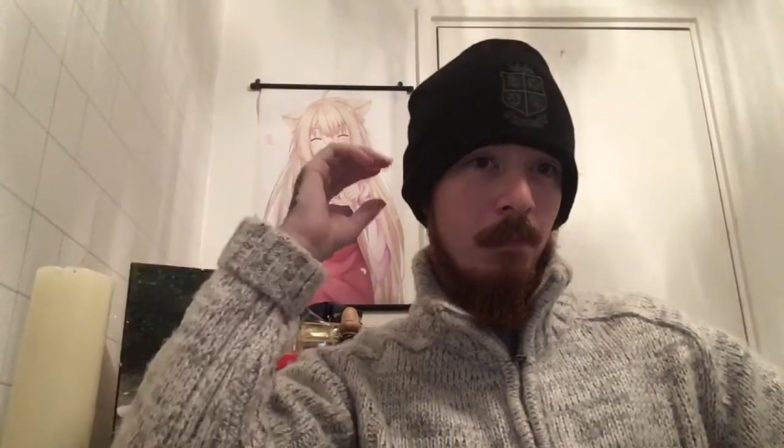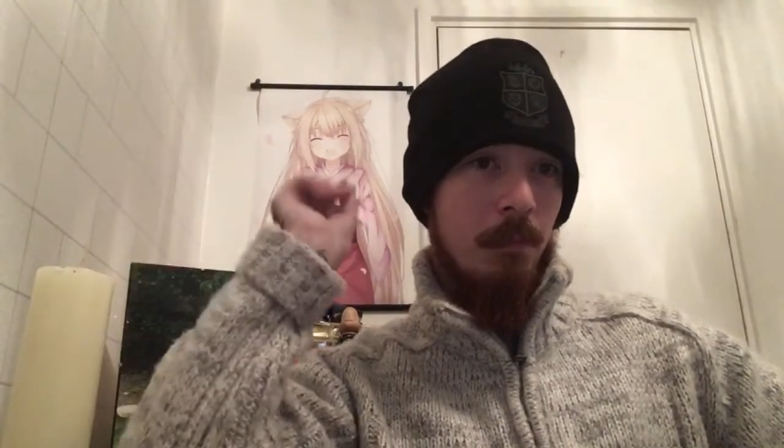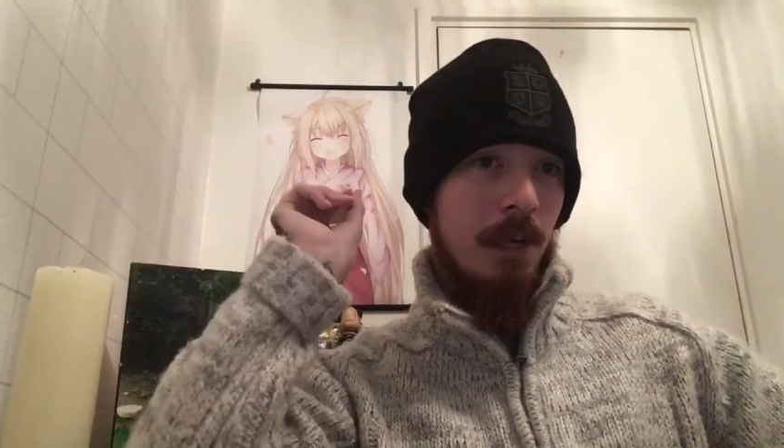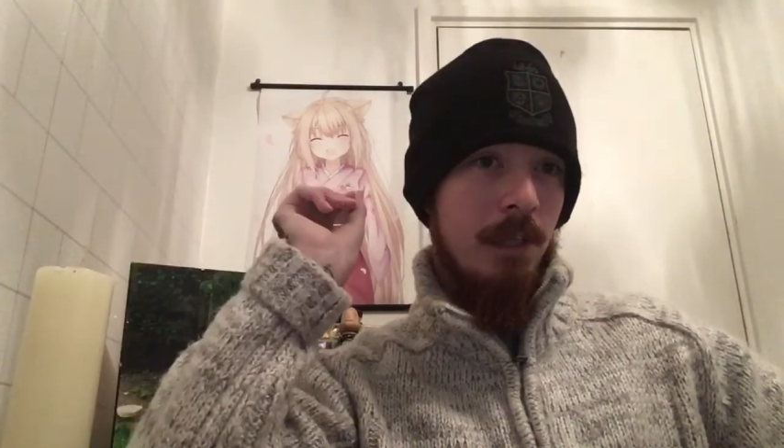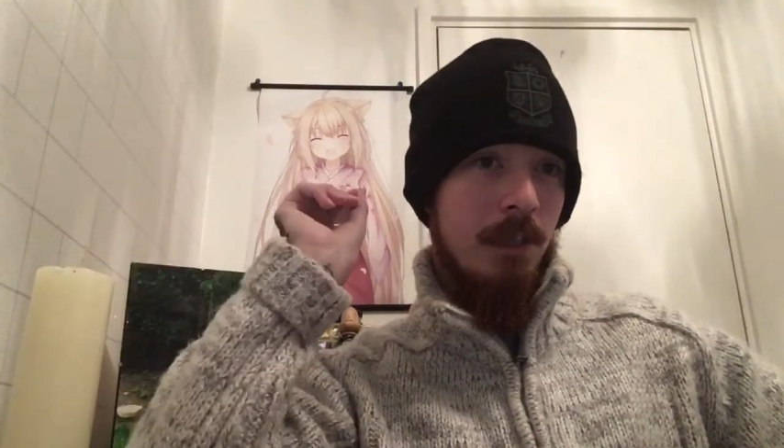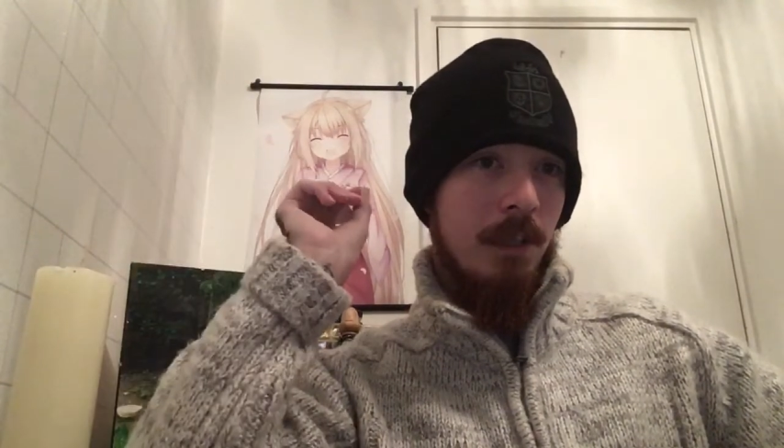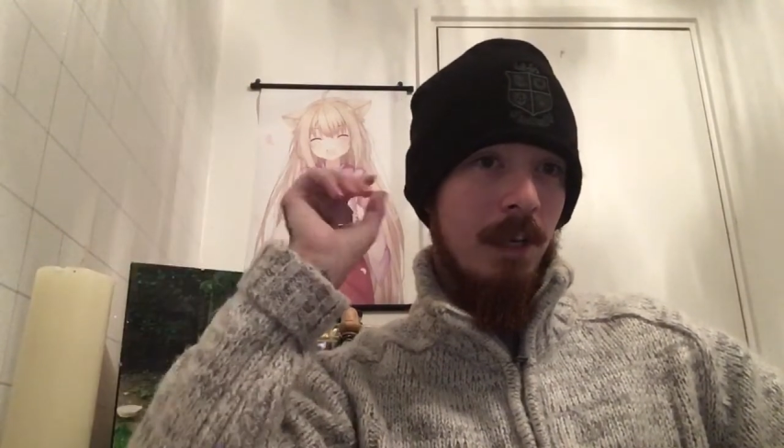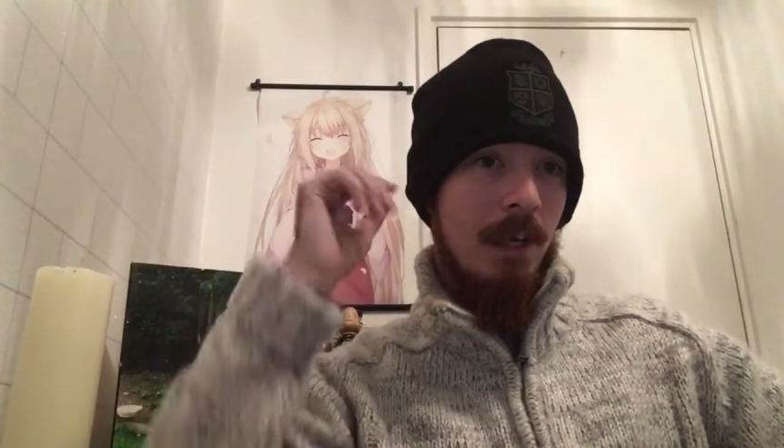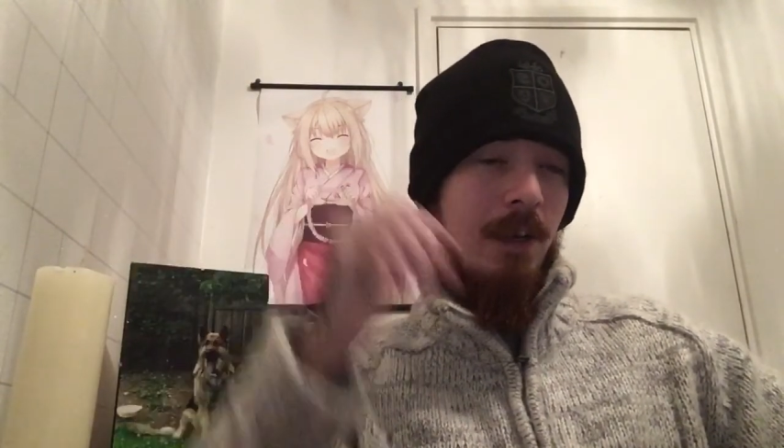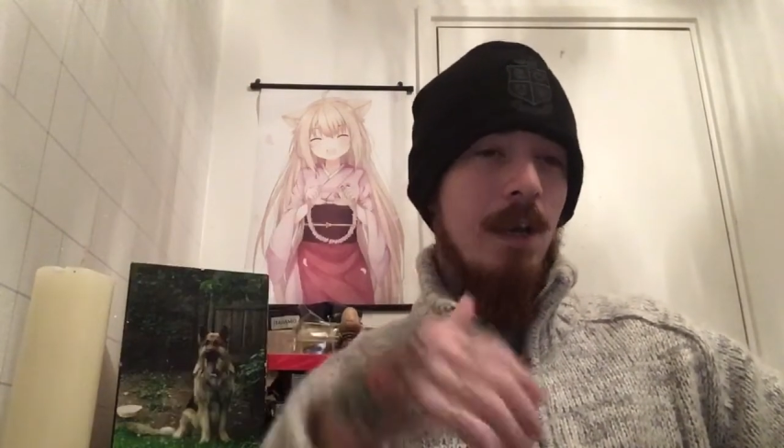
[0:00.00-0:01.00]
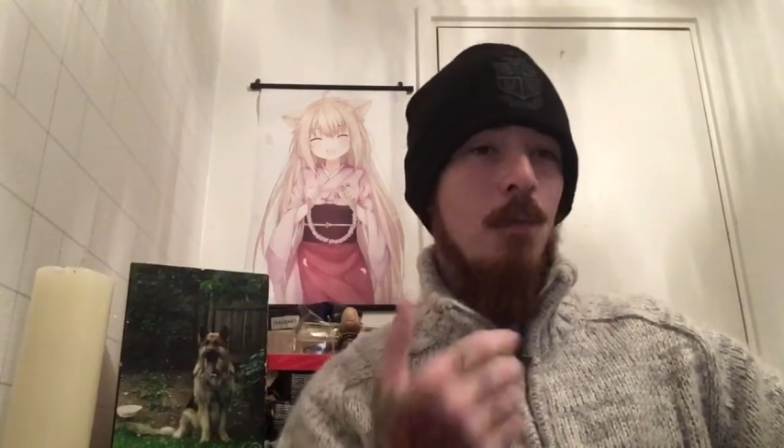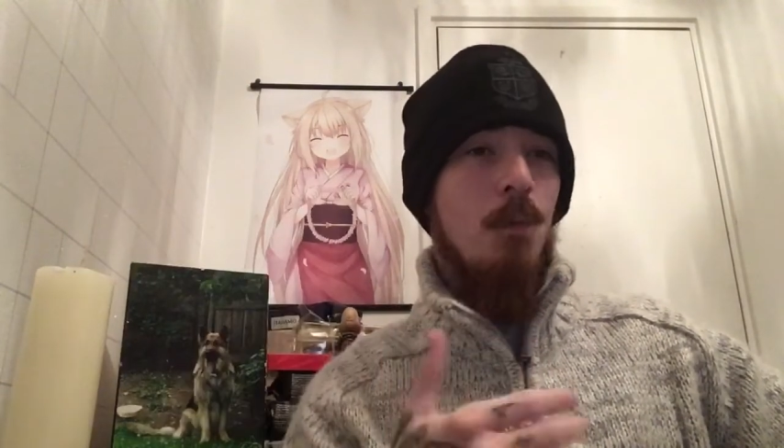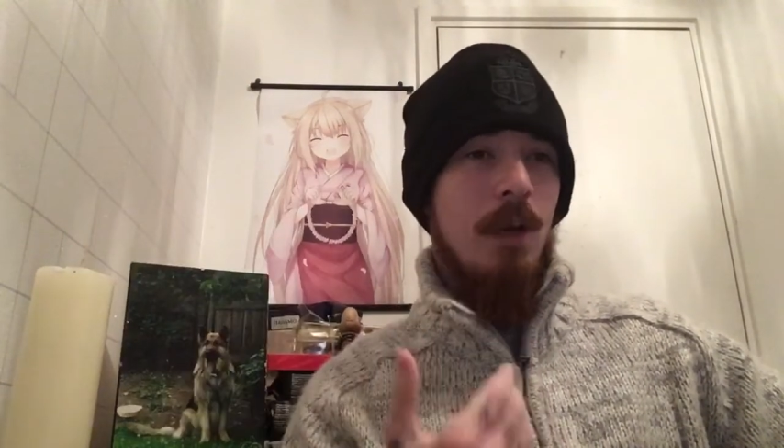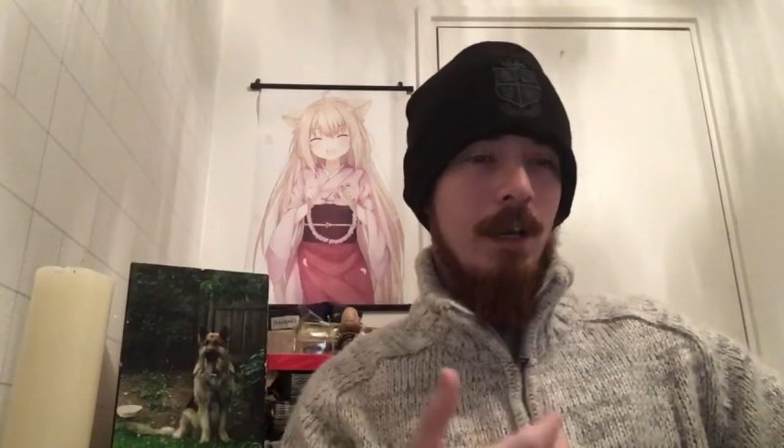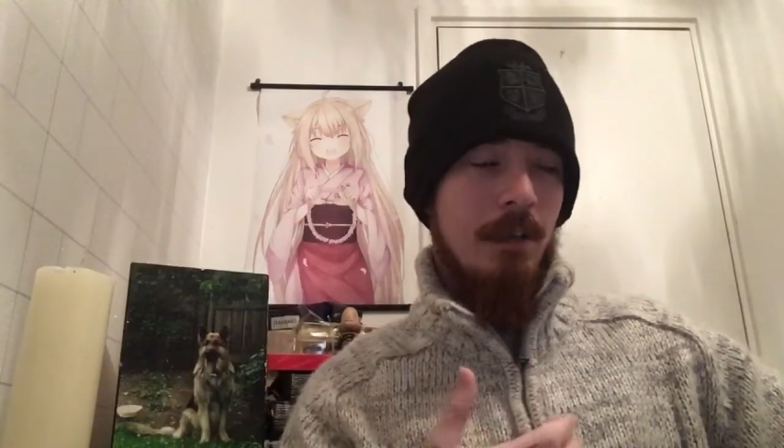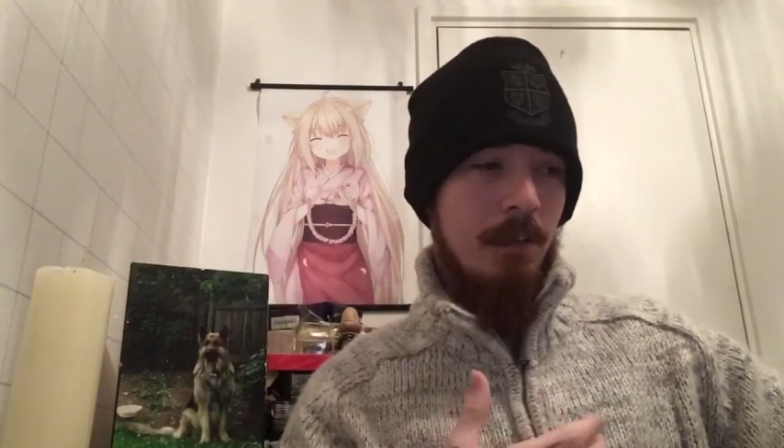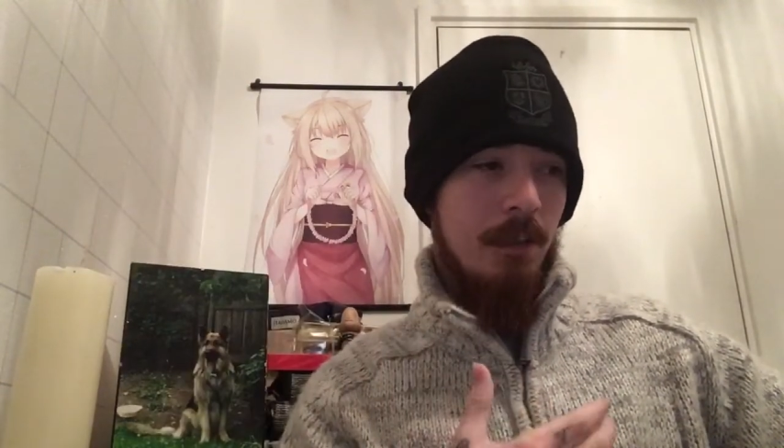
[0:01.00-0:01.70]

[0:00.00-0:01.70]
braid her hair and wear